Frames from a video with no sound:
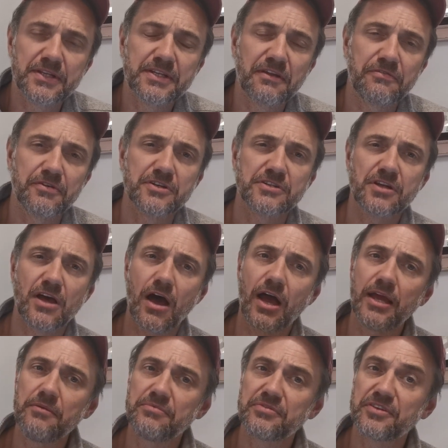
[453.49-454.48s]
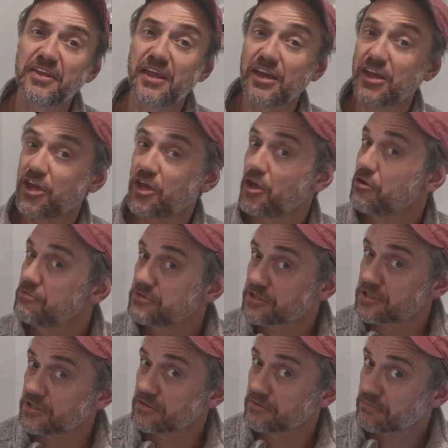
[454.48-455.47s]
the different types, the
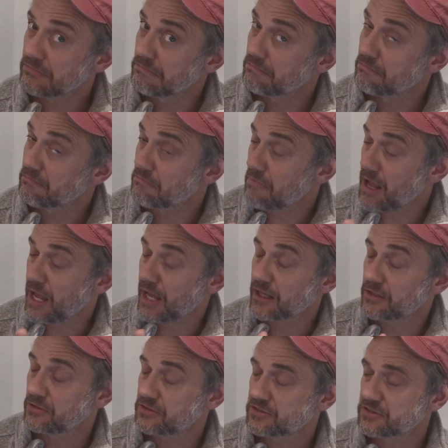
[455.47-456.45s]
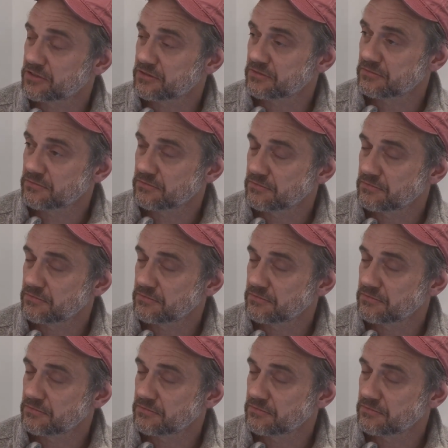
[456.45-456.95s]
acute angles,